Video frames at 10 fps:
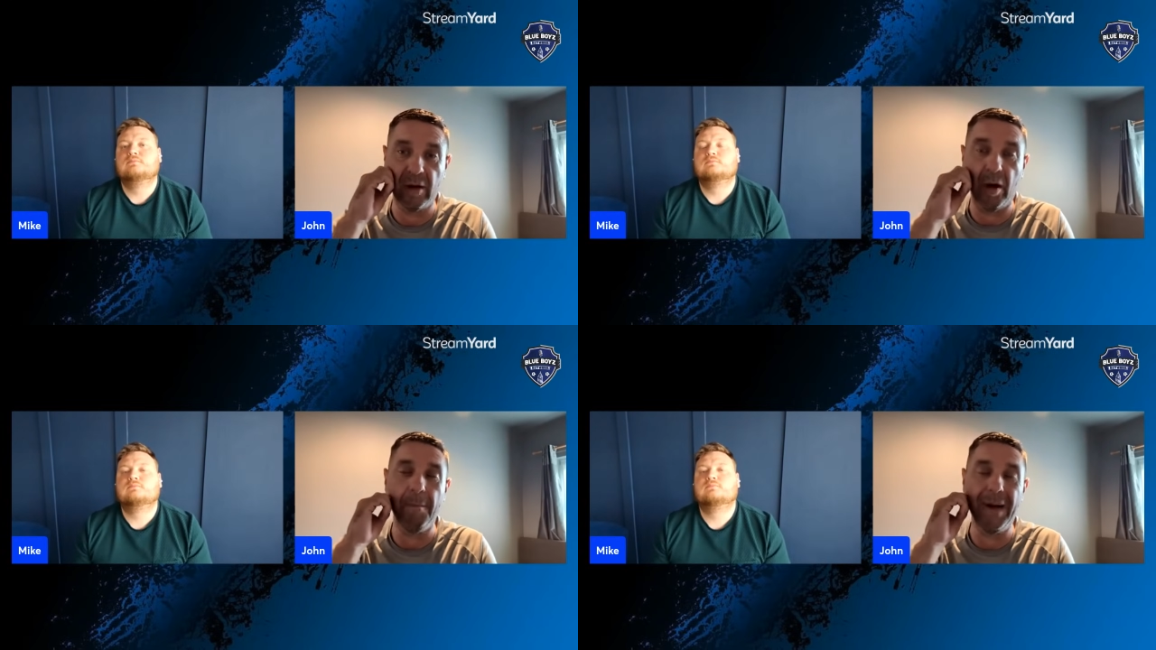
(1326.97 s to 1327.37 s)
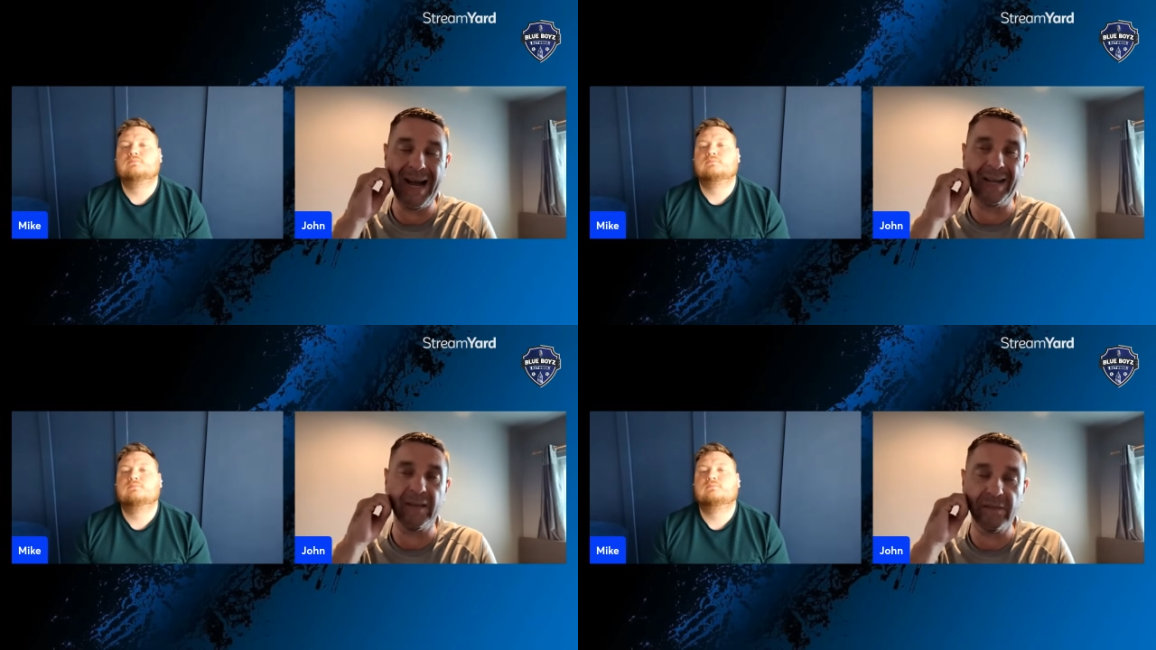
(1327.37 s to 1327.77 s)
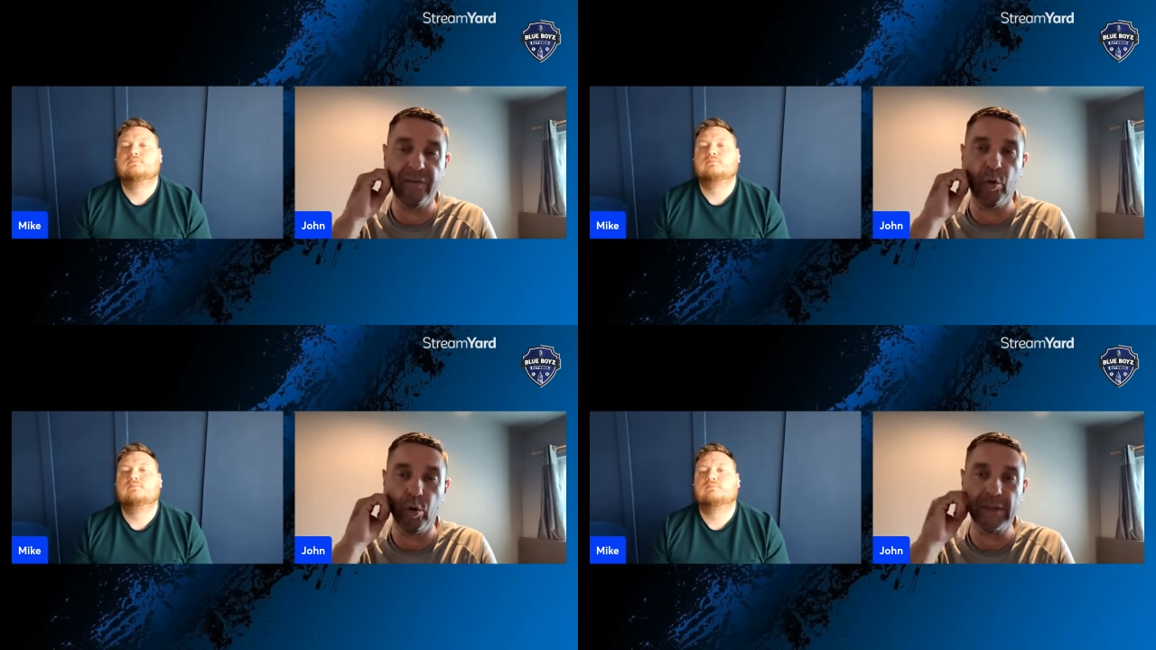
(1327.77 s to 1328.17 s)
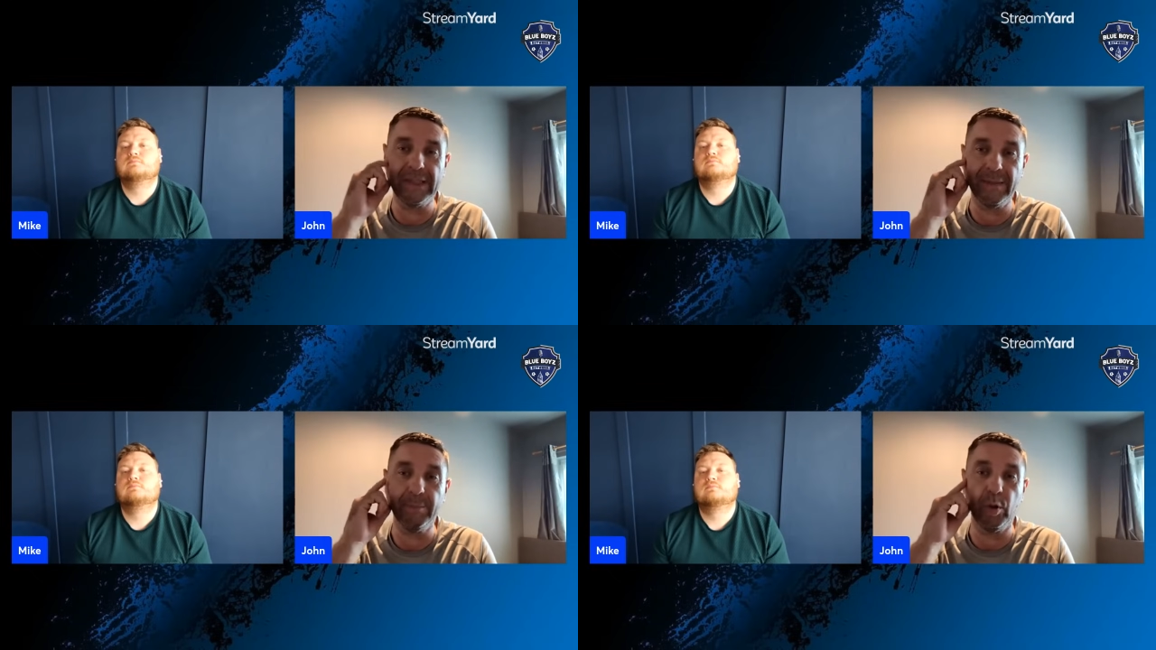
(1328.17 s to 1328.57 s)
Speaker 1: on minus
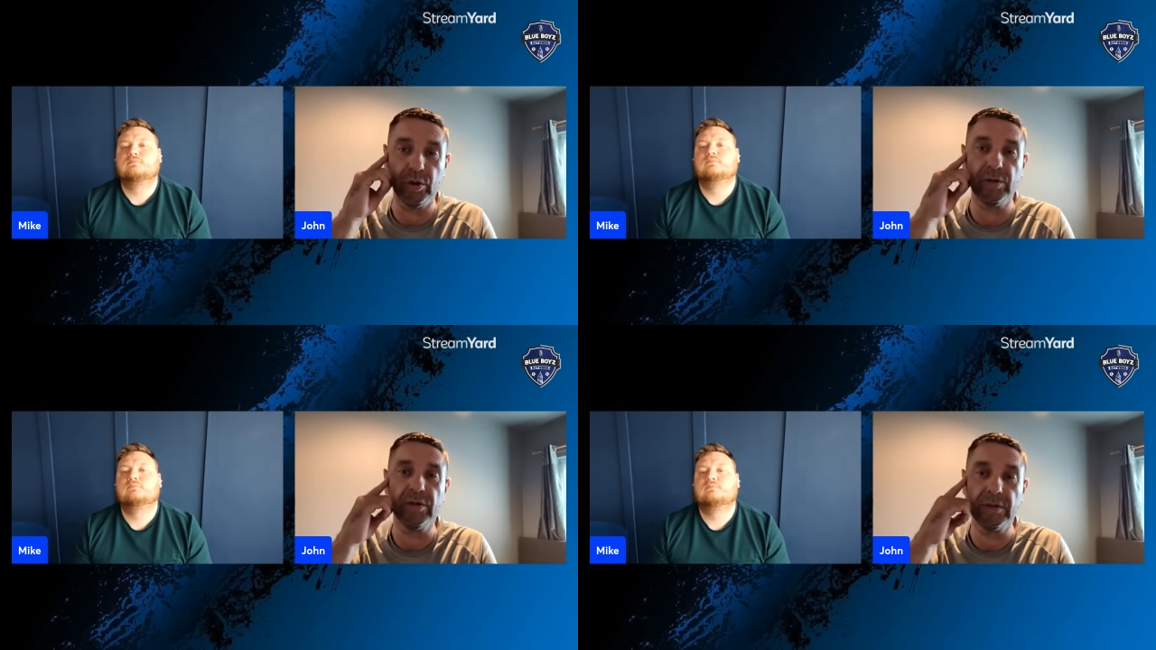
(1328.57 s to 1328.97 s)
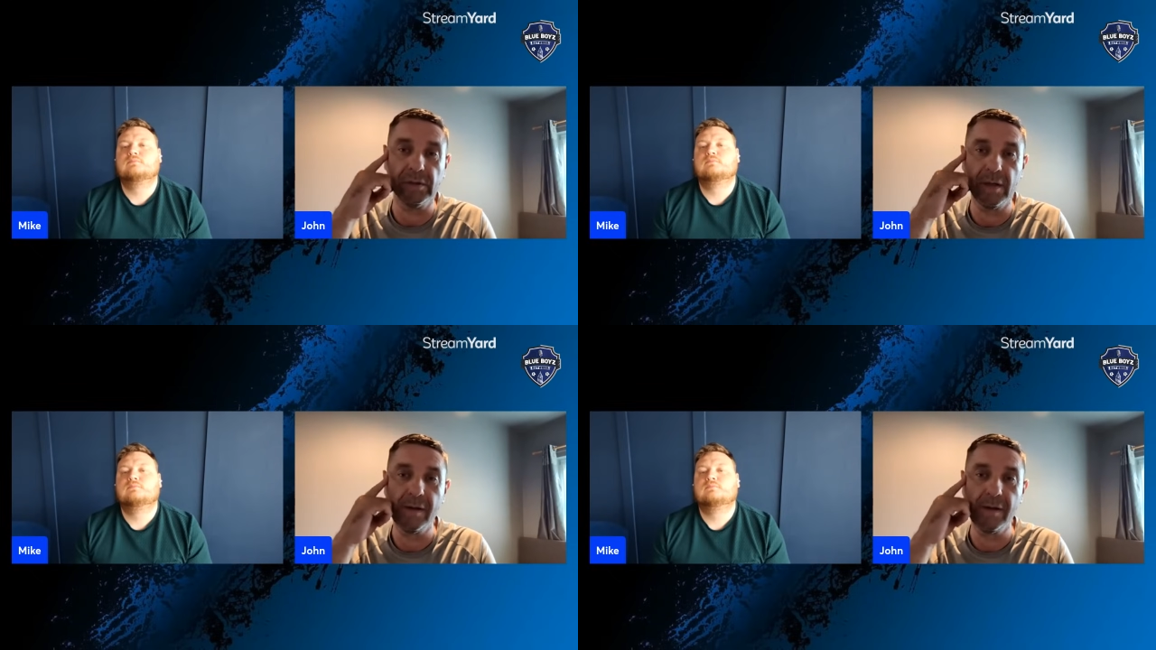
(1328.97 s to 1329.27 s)
14 points.